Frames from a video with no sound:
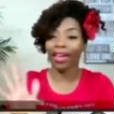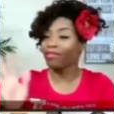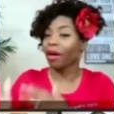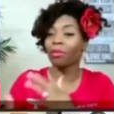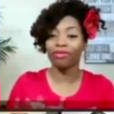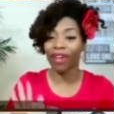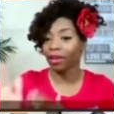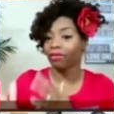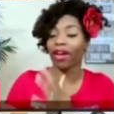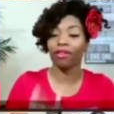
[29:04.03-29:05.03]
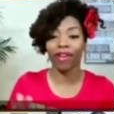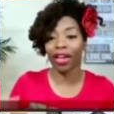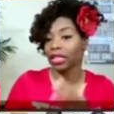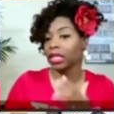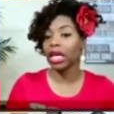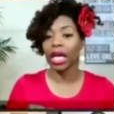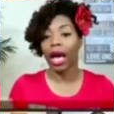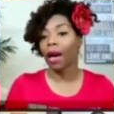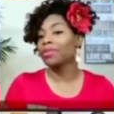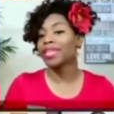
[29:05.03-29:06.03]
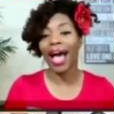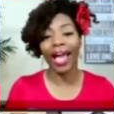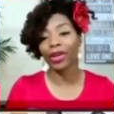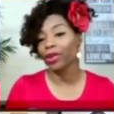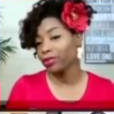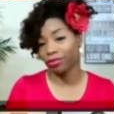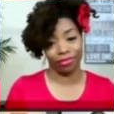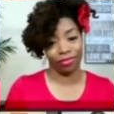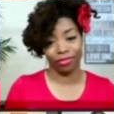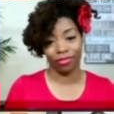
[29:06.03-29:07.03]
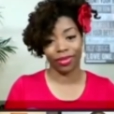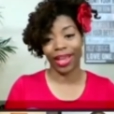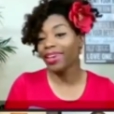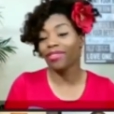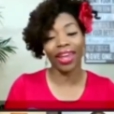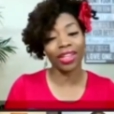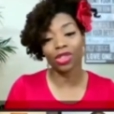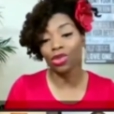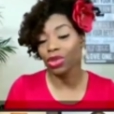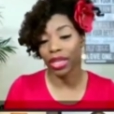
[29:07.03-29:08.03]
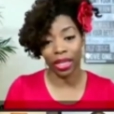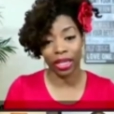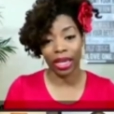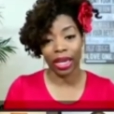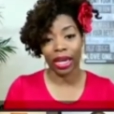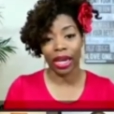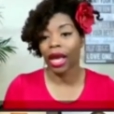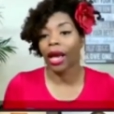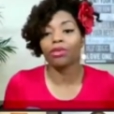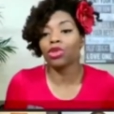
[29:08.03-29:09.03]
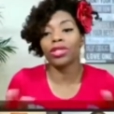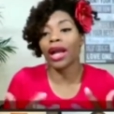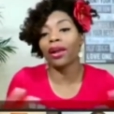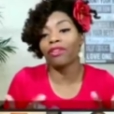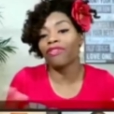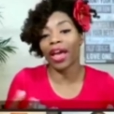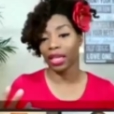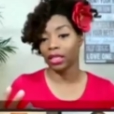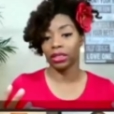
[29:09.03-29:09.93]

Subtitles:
been fighting. I'm tired. I ain't even out of school yet. I'm too tired to fight.